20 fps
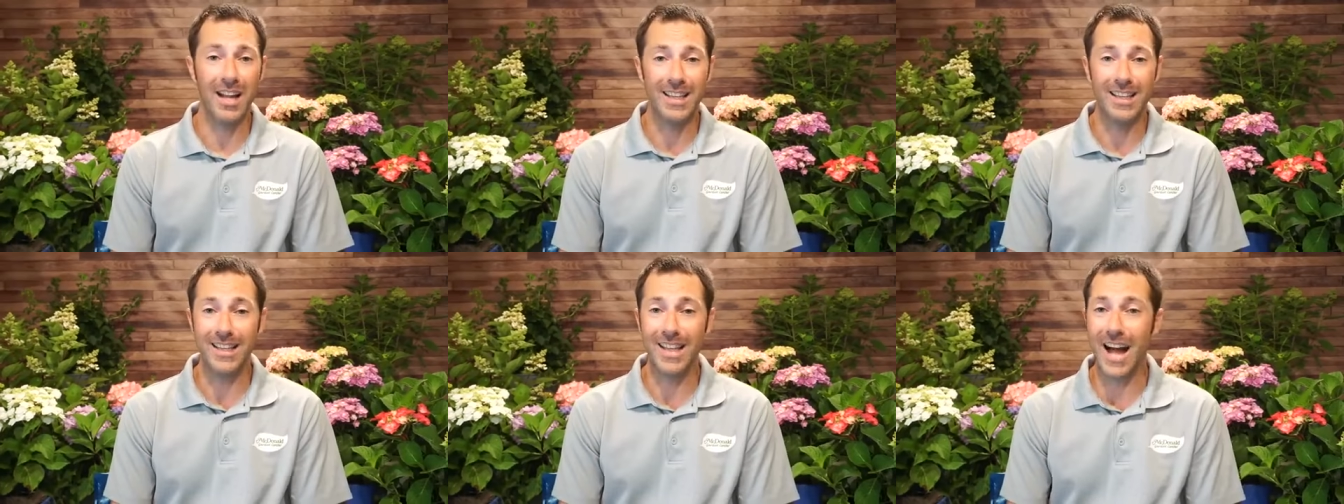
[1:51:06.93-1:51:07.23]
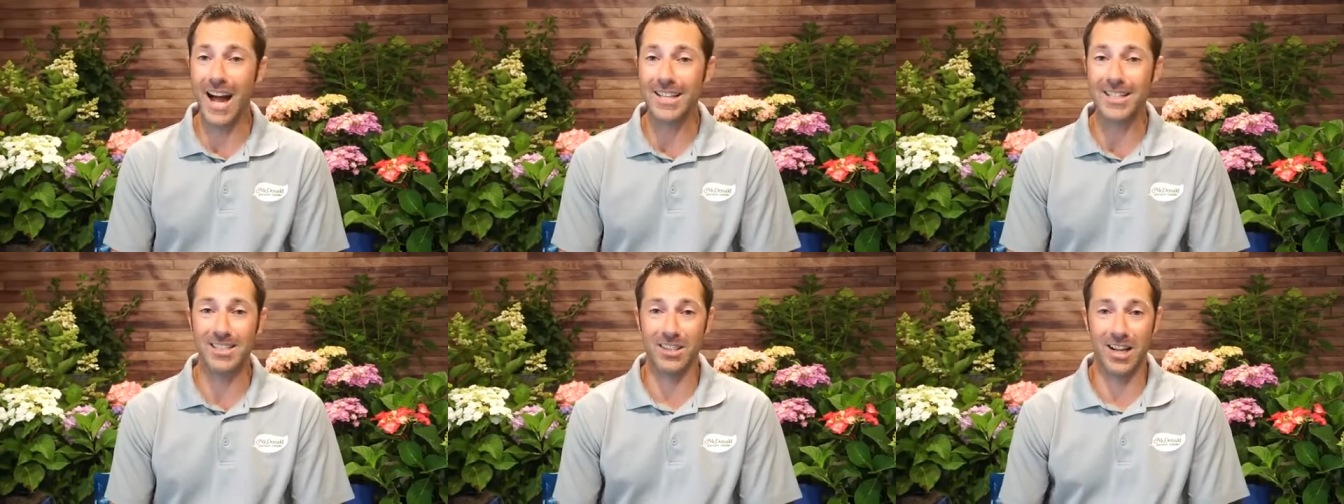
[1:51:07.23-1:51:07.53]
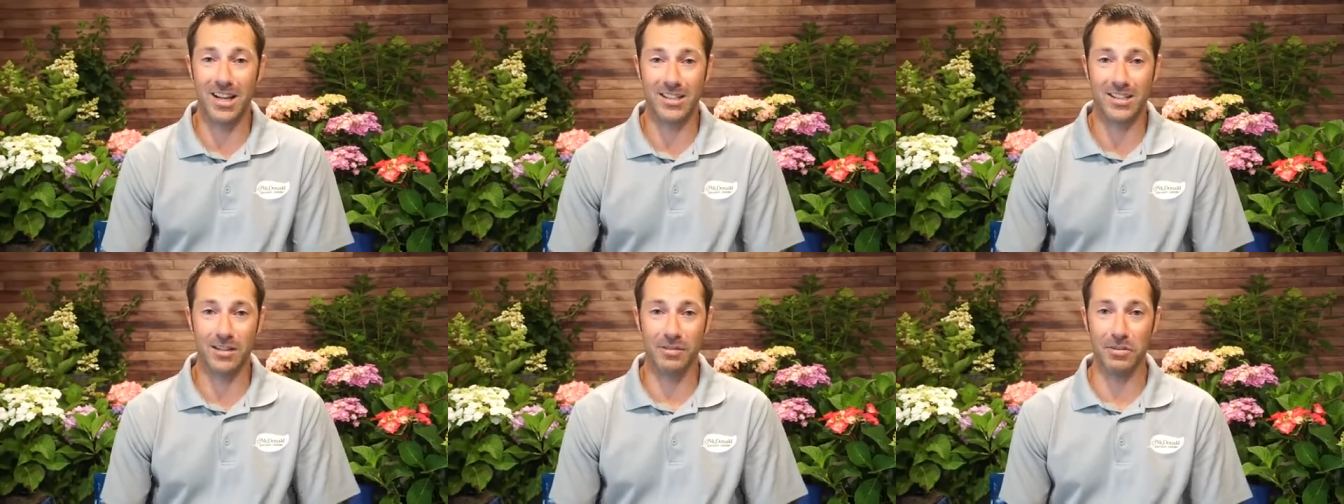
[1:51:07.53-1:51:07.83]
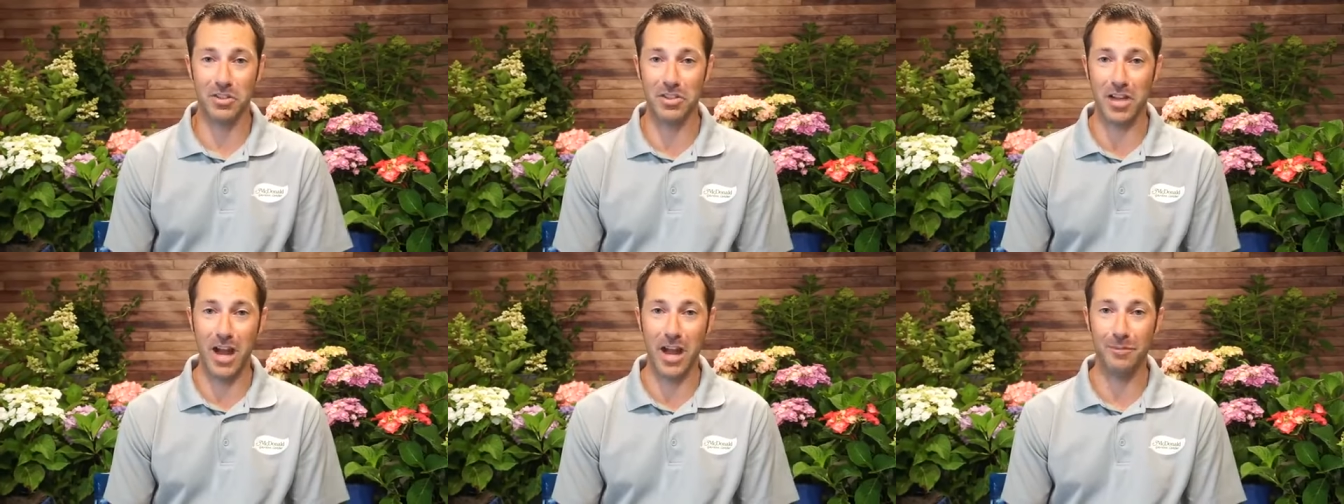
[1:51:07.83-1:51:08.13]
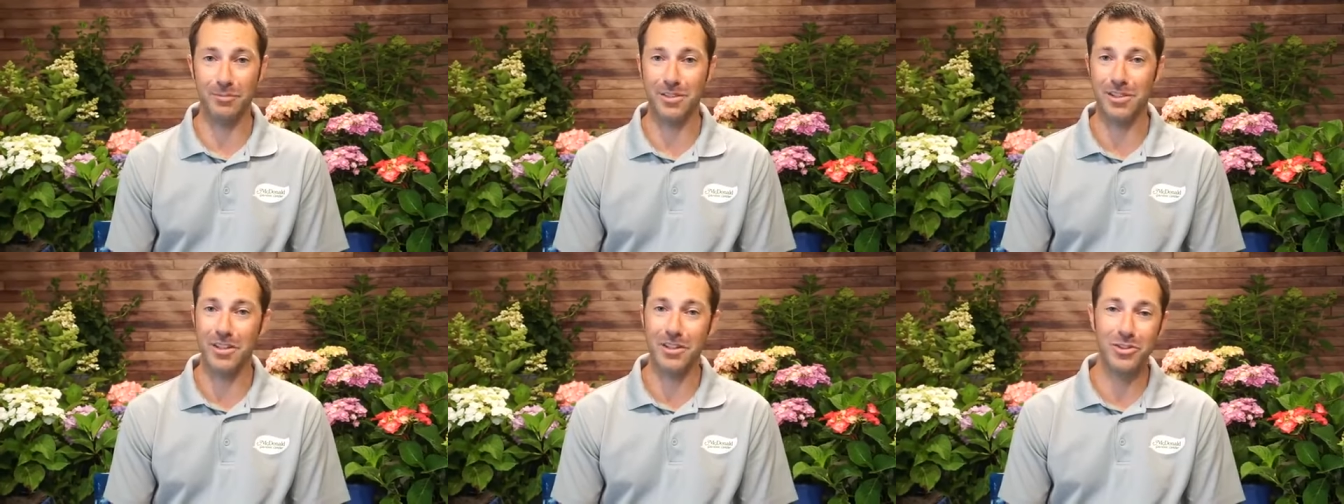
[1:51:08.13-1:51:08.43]
Lots and lots of different
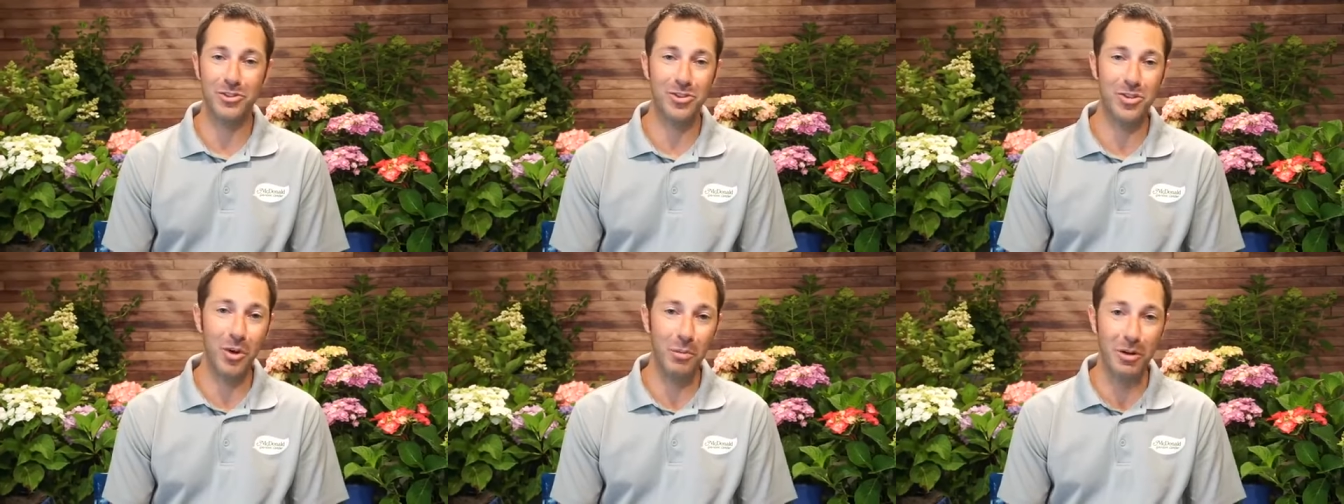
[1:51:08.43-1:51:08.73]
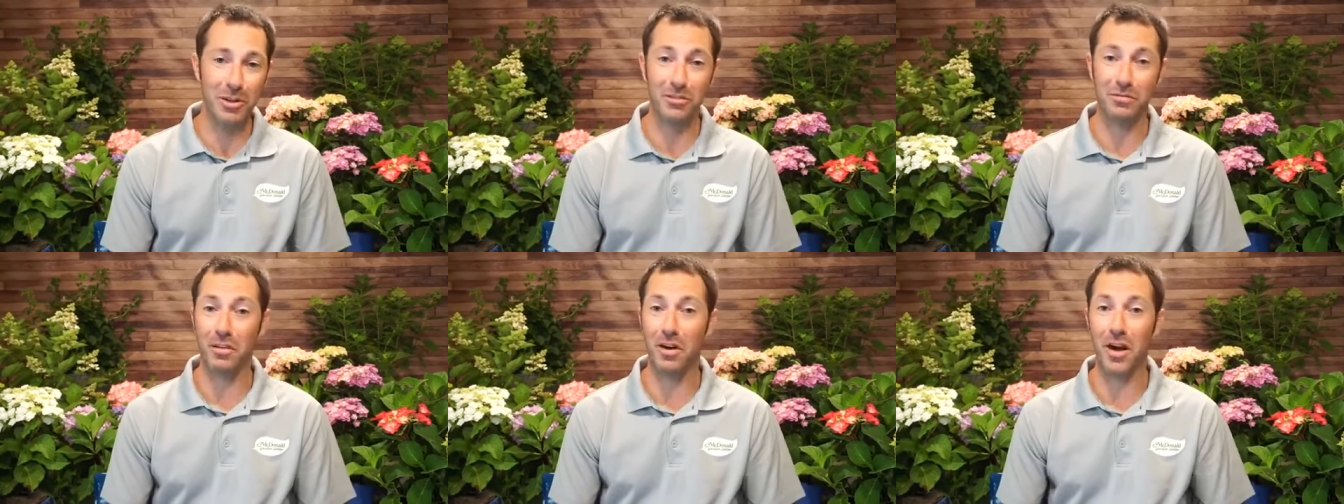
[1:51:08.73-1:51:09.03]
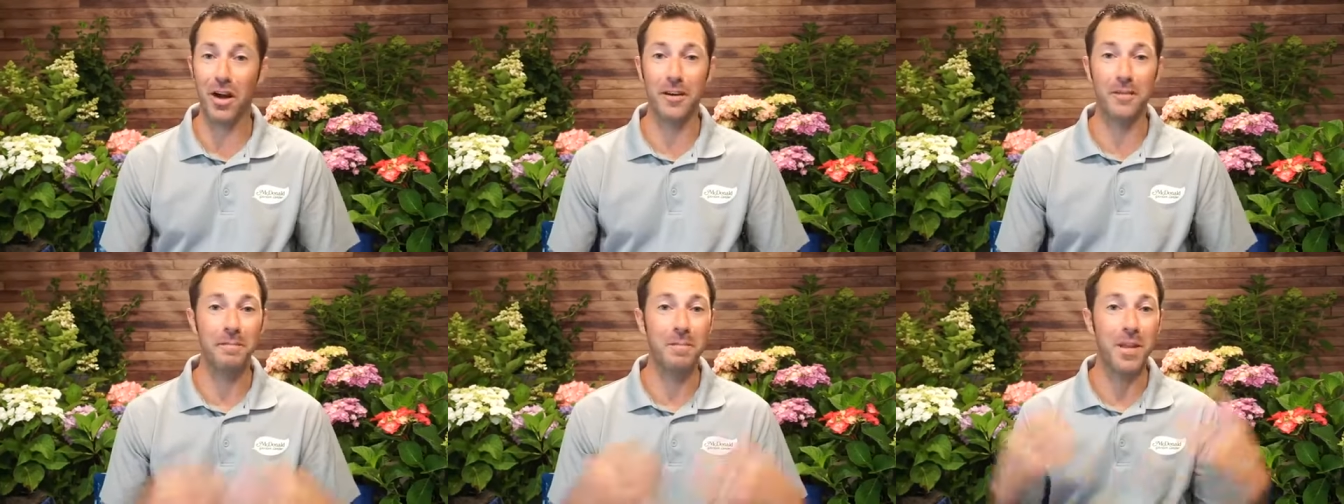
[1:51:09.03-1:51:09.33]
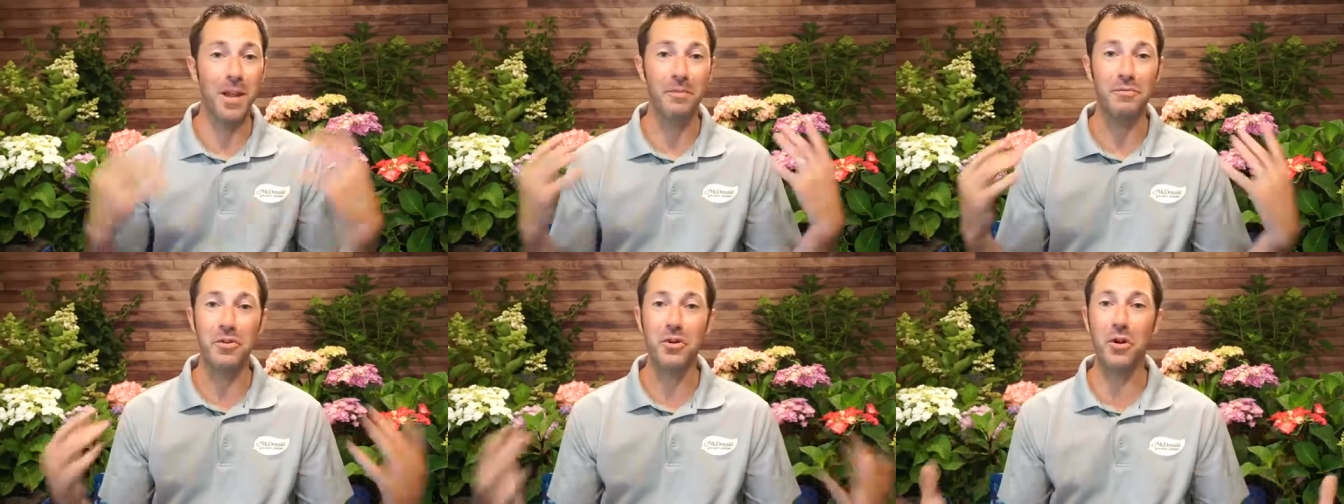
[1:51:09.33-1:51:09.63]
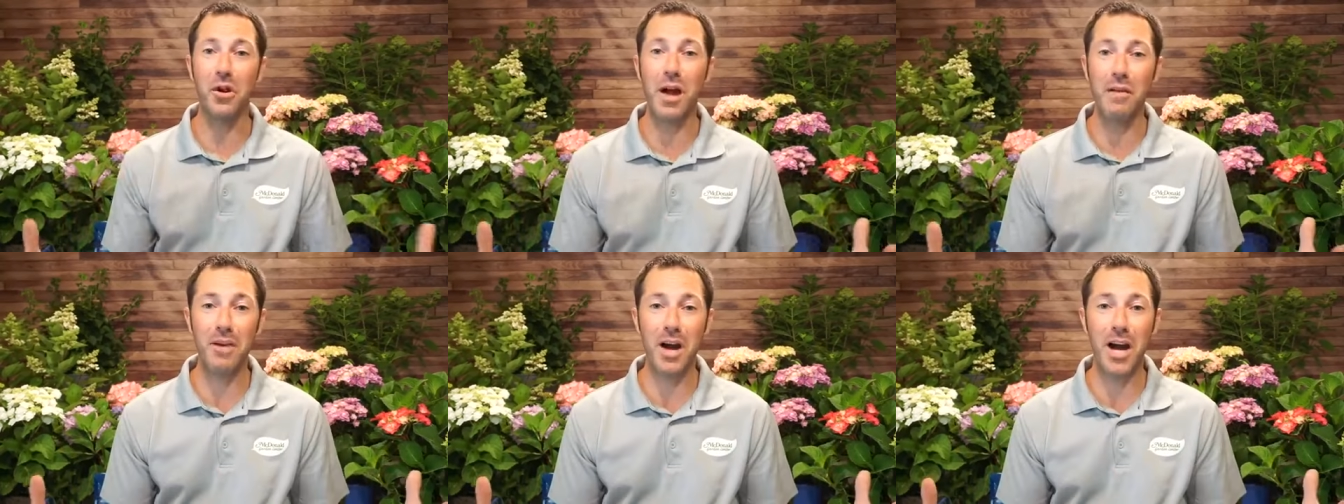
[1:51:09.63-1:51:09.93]
types. So much fun. If you
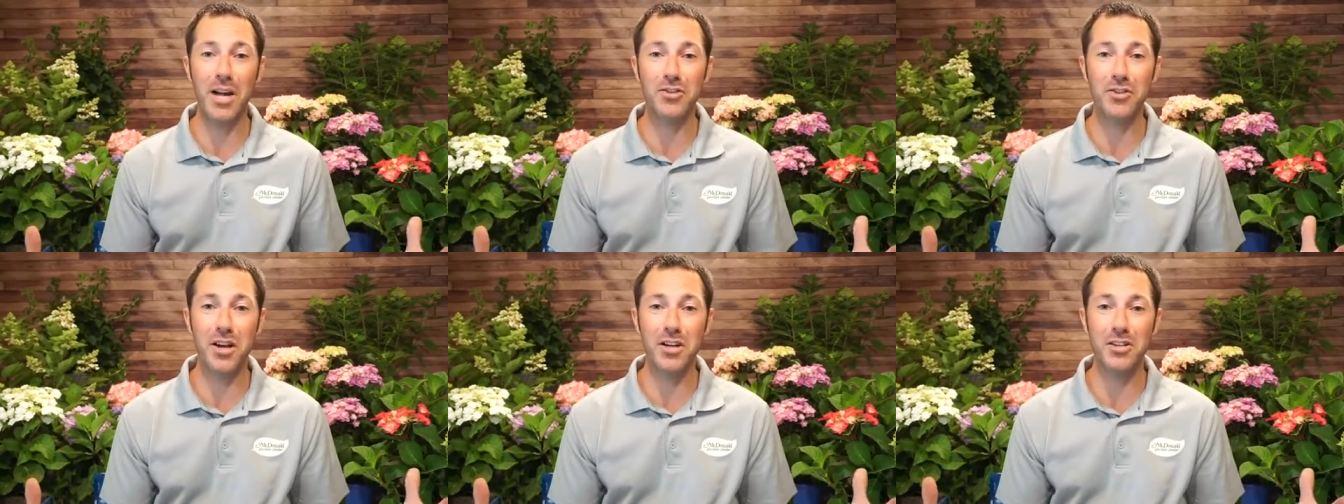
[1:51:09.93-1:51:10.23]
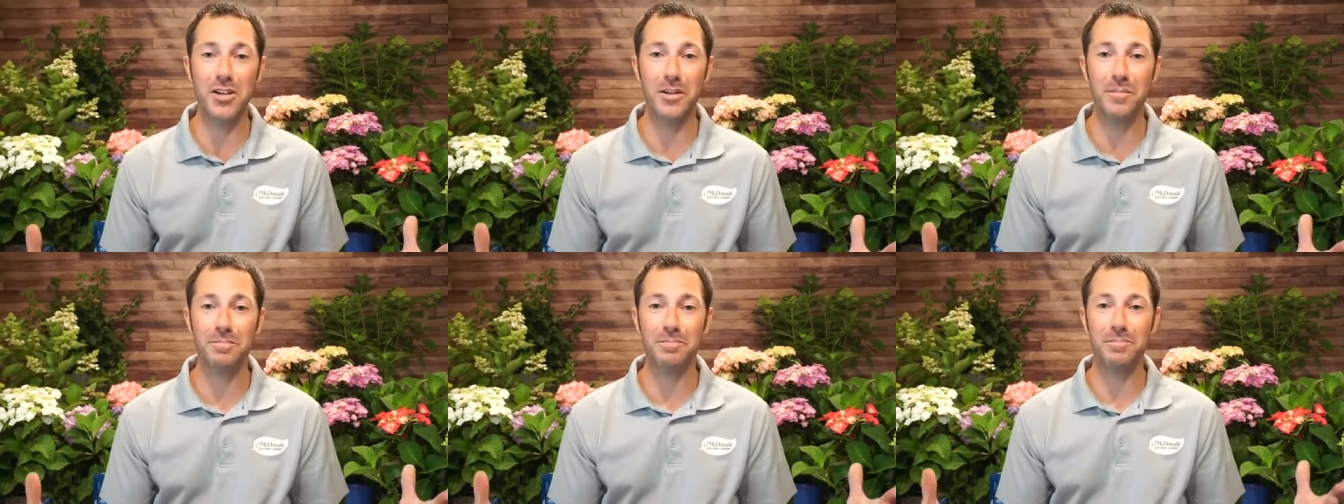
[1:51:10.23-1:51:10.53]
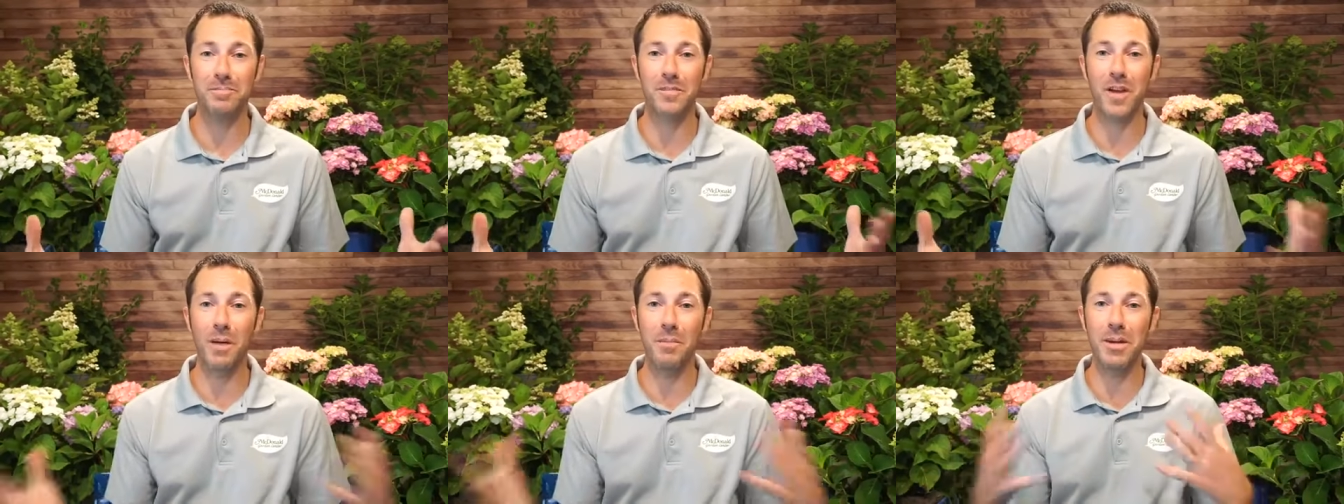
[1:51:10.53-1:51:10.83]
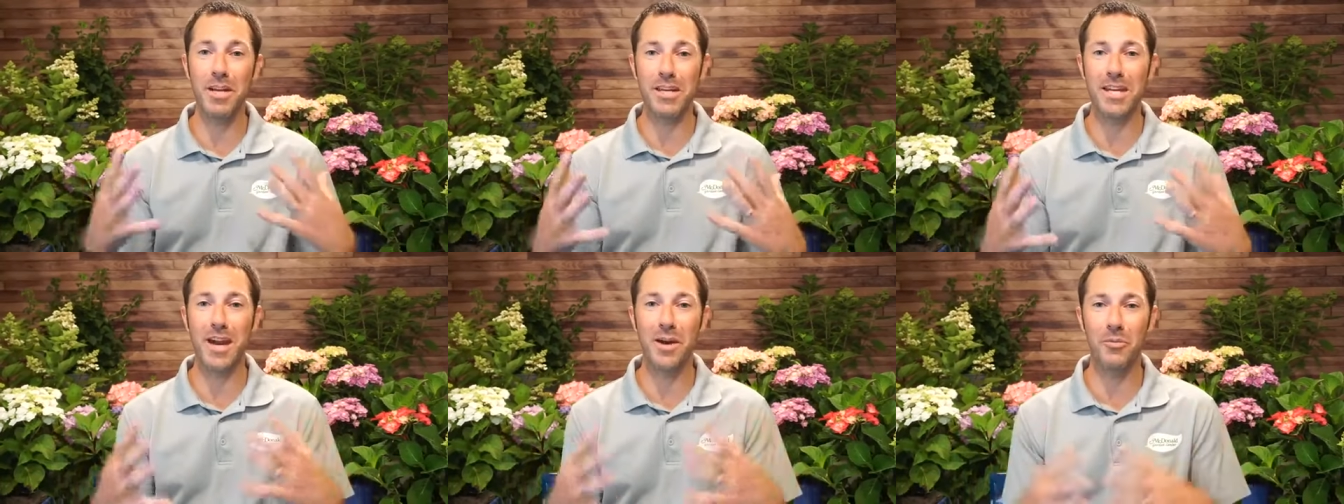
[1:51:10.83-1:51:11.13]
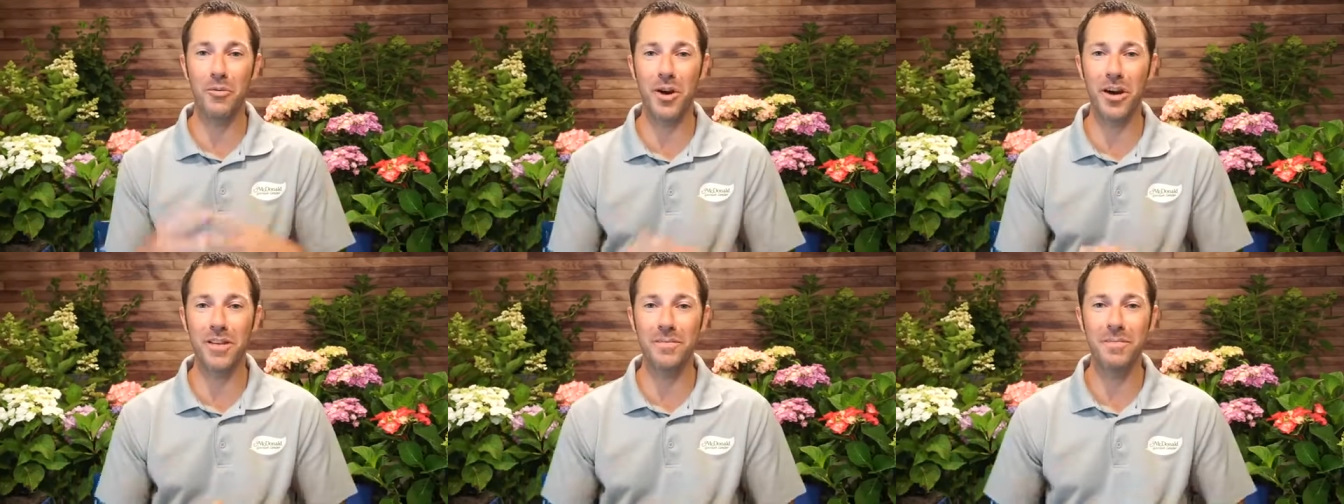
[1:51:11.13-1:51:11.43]
don't have a hydrangea, come in and
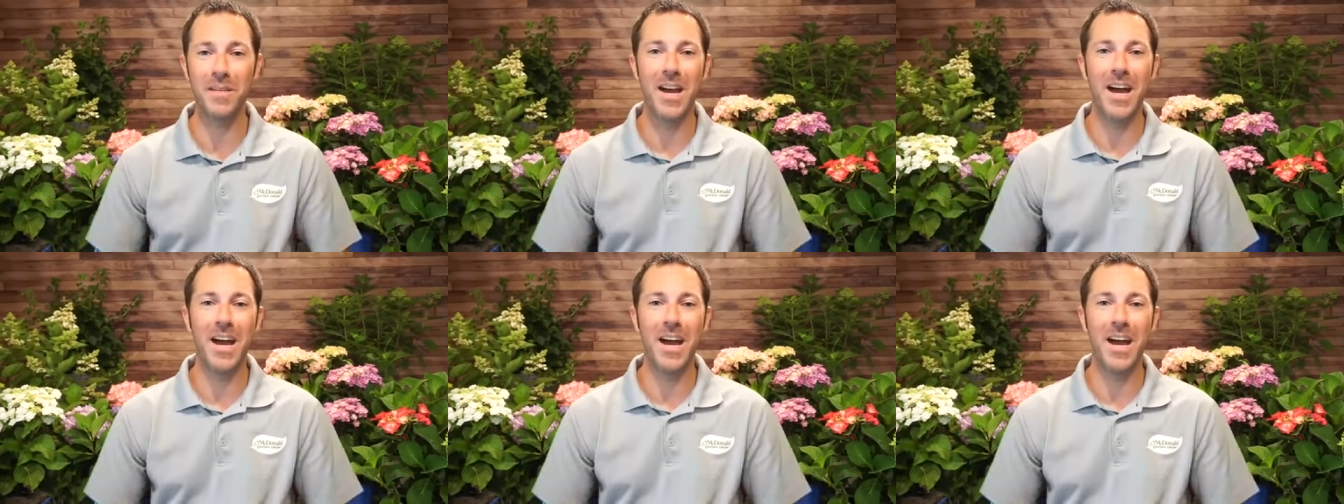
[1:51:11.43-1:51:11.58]
get one.